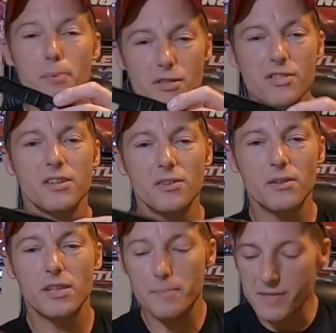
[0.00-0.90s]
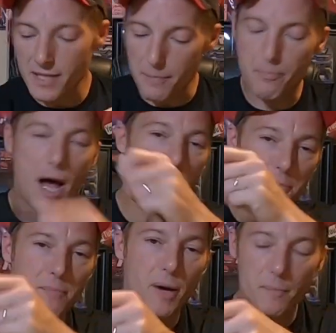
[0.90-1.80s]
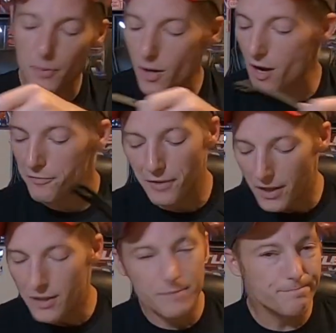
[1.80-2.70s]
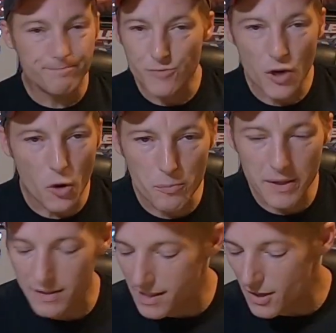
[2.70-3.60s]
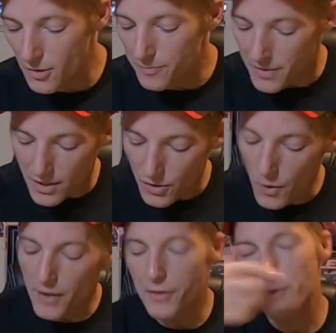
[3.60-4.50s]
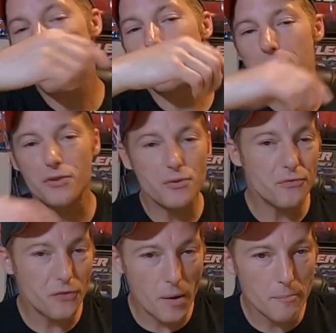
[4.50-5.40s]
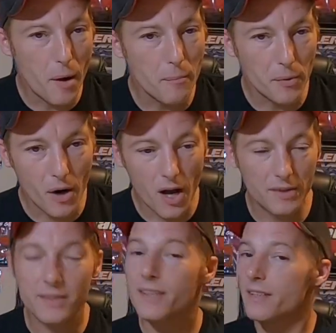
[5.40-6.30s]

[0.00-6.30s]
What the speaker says: push the little clips in and pop the bumper off. No big deal. Go ahead and throw the new front bumper on.